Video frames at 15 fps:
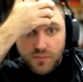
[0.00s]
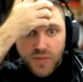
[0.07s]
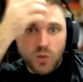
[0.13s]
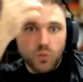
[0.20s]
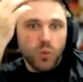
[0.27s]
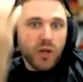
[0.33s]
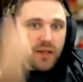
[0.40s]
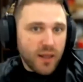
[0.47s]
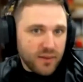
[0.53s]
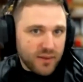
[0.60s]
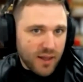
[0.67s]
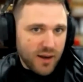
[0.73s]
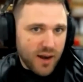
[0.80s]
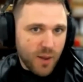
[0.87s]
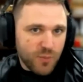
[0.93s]
And when
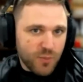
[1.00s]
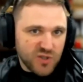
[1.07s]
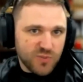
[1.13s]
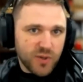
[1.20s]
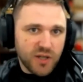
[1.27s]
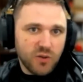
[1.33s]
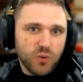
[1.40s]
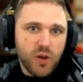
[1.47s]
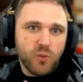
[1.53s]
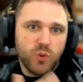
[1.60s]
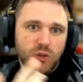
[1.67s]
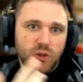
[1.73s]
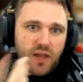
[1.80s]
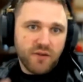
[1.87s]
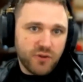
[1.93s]
that happens, by the way,
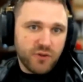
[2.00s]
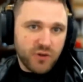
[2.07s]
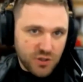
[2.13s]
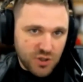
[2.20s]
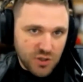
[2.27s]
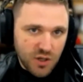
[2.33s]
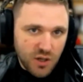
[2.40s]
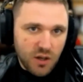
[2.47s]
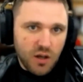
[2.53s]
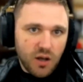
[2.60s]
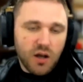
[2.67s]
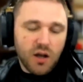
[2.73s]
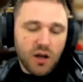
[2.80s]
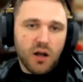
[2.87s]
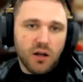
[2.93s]
we'll leverage
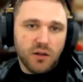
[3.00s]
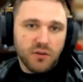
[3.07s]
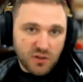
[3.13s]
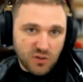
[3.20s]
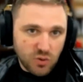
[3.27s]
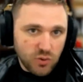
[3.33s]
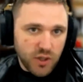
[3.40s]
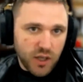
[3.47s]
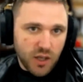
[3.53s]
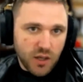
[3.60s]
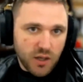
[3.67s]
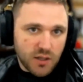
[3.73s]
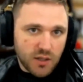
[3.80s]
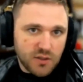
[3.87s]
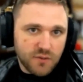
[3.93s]
the tooling
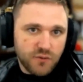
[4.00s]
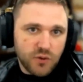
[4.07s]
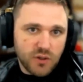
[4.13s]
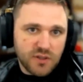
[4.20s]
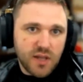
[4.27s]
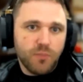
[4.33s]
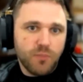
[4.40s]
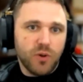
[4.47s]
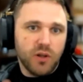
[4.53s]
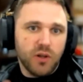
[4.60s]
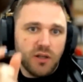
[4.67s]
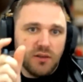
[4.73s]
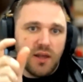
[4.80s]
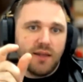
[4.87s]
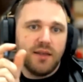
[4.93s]
again. So for example,
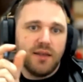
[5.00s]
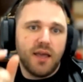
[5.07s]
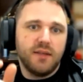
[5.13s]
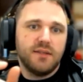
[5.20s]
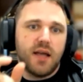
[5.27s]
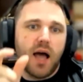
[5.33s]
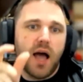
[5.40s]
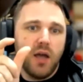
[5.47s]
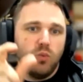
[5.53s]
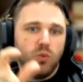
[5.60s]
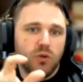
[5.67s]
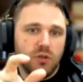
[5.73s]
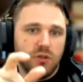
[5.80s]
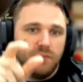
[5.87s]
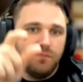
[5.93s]
in that case, I
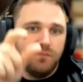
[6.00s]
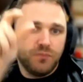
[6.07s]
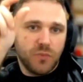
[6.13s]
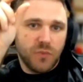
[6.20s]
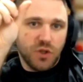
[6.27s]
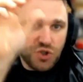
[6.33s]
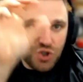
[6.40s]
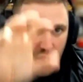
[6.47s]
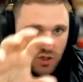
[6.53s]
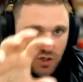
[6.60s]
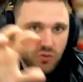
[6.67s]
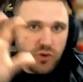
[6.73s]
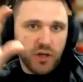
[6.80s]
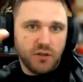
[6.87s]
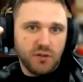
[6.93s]
would
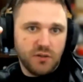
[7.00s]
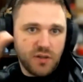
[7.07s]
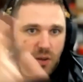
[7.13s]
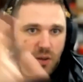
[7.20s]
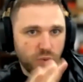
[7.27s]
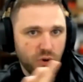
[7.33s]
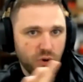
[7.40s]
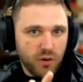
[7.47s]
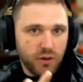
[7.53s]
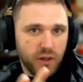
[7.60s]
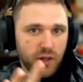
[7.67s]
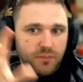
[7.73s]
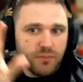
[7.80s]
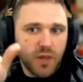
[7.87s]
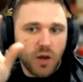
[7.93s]
generate
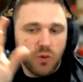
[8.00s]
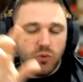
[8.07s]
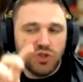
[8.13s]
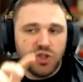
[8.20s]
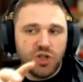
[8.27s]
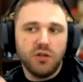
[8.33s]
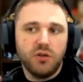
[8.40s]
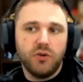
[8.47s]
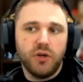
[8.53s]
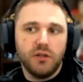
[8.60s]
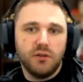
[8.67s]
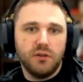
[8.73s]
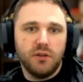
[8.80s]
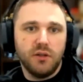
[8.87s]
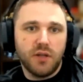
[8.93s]
temporarily,
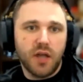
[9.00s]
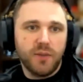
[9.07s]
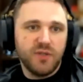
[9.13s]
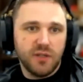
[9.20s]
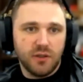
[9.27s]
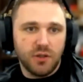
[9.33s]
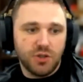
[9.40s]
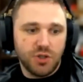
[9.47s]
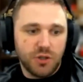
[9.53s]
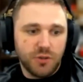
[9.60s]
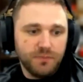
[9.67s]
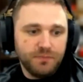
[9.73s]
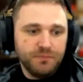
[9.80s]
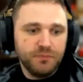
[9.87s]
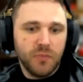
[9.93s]
the type signature
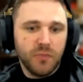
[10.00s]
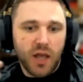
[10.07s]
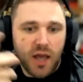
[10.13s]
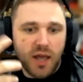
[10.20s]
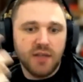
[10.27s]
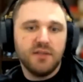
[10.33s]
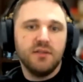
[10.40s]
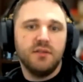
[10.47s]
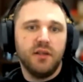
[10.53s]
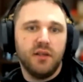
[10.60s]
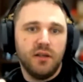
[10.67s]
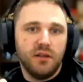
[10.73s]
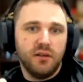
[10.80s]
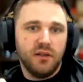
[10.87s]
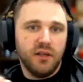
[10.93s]
as
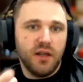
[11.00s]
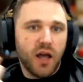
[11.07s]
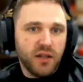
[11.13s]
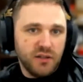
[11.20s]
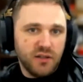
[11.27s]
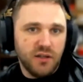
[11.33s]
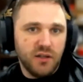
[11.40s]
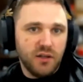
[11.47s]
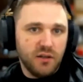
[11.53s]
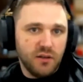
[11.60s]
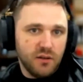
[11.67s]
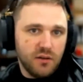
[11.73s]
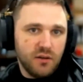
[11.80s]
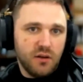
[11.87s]
the IDE